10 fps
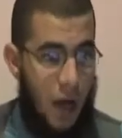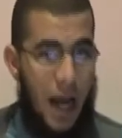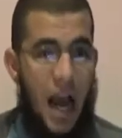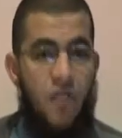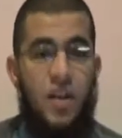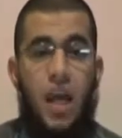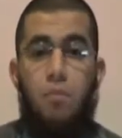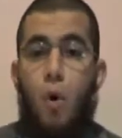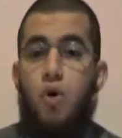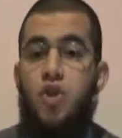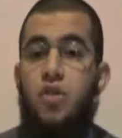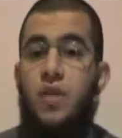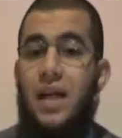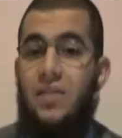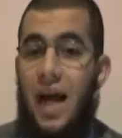I have an
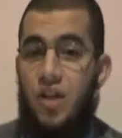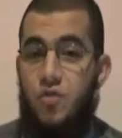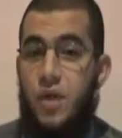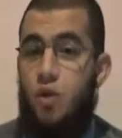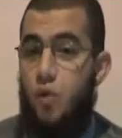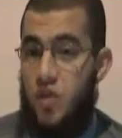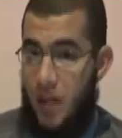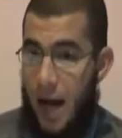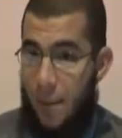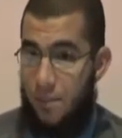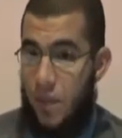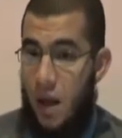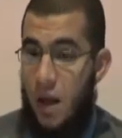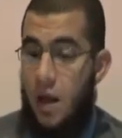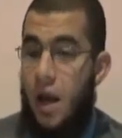emotional attachment to Islam.